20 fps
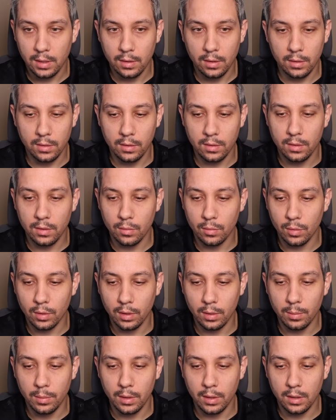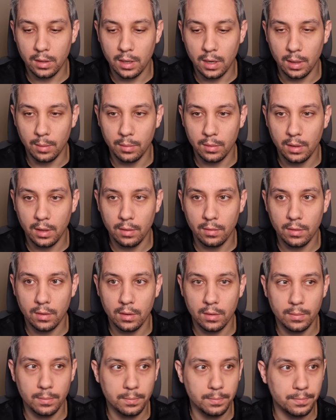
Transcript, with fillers: This is a really big time saver.